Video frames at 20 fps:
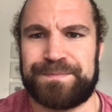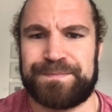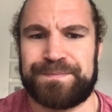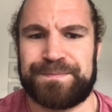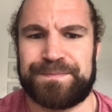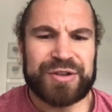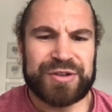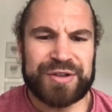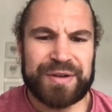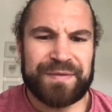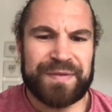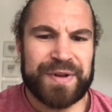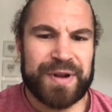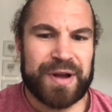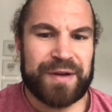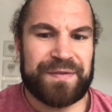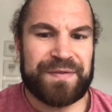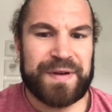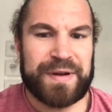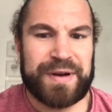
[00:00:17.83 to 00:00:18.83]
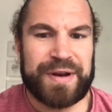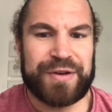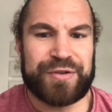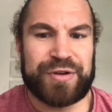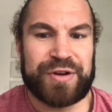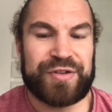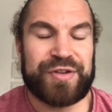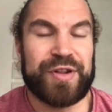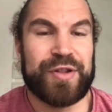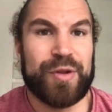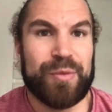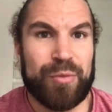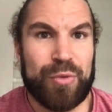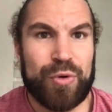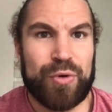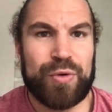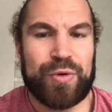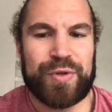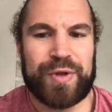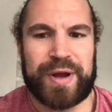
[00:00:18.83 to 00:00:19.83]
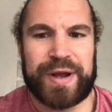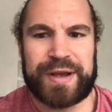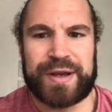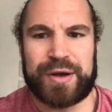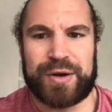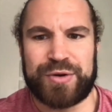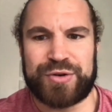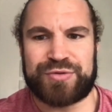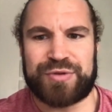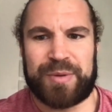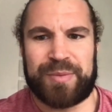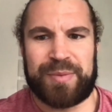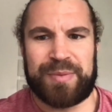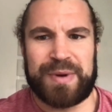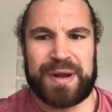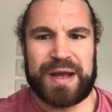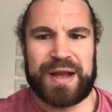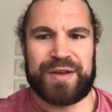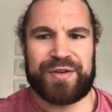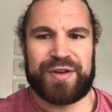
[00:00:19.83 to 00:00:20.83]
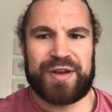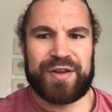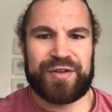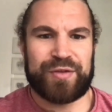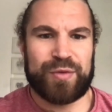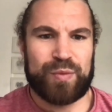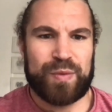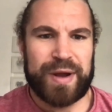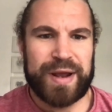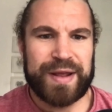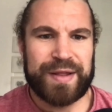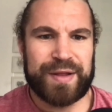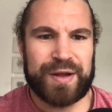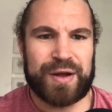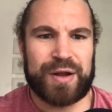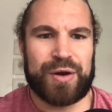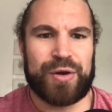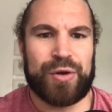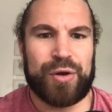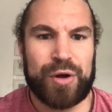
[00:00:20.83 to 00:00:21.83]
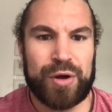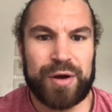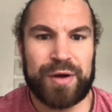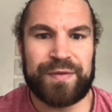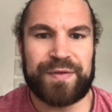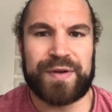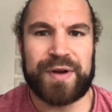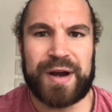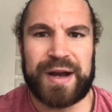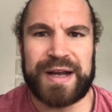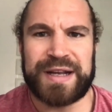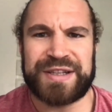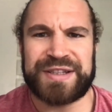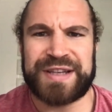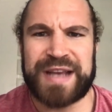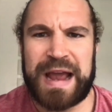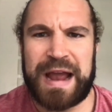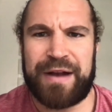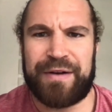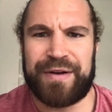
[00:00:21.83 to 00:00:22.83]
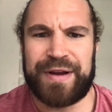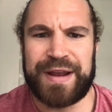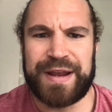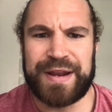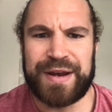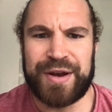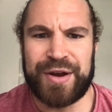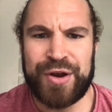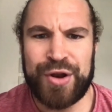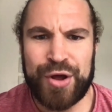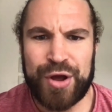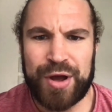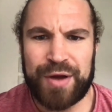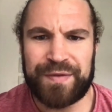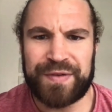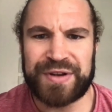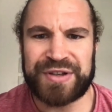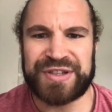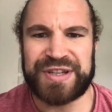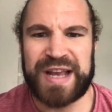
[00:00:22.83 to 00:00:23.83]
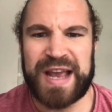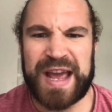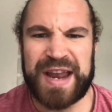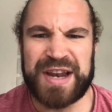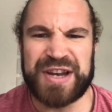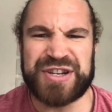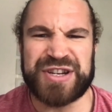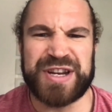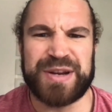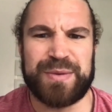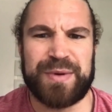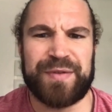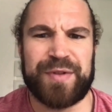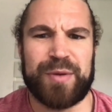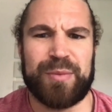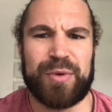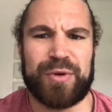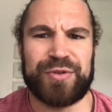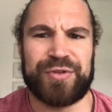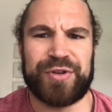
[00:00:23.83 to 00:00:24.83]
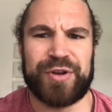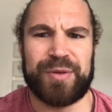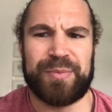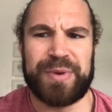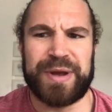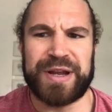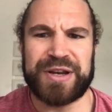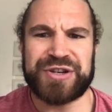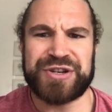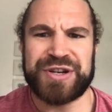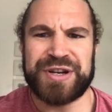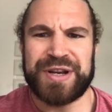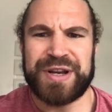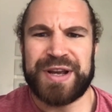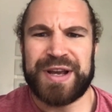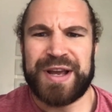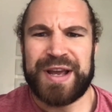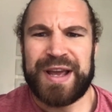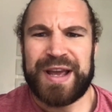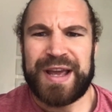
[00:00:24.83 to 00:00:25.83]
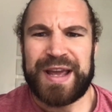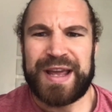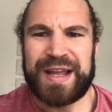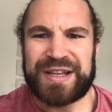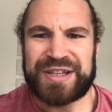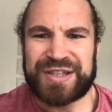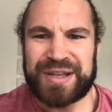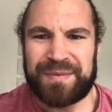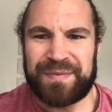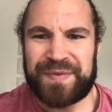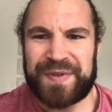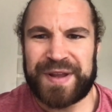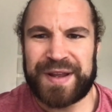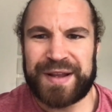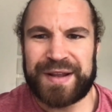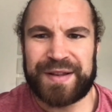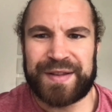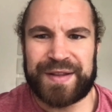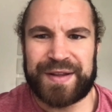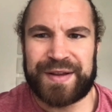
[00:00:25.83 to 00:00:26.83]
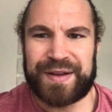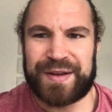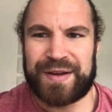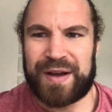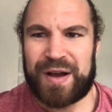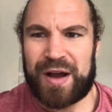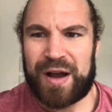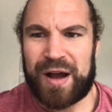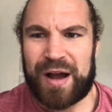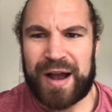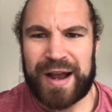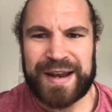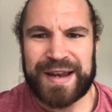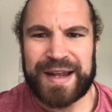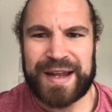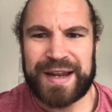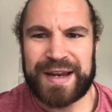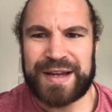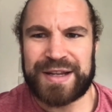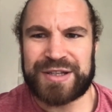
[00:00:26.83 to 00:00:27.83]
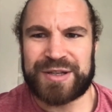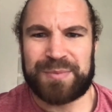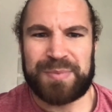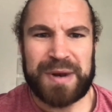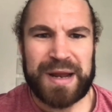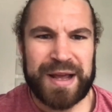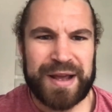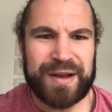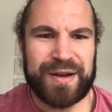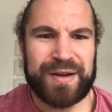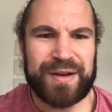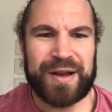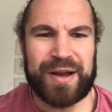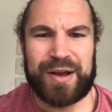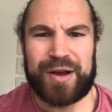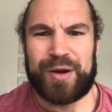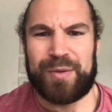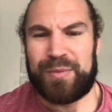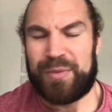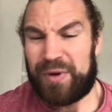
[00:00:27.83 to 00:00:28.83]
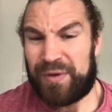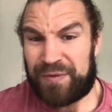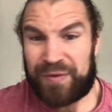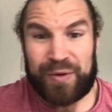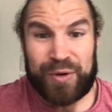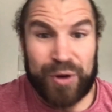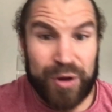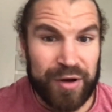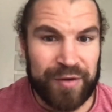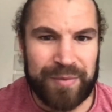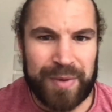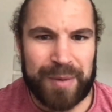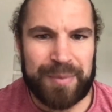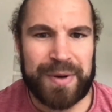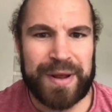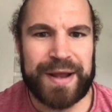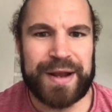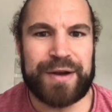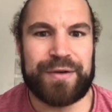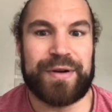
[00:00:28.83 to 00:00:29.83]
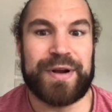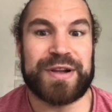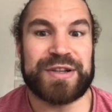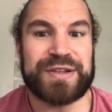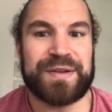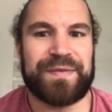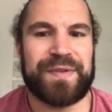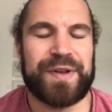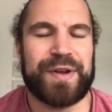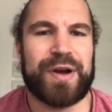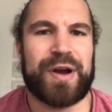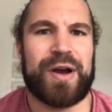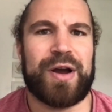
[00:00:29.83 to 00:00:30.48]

Something that I've found interesting the more that I coach rugby players is the way that a lot of guys carry nervous energy with them onto the pitch. It's something that I did as a player for a lot of my playing career, and something that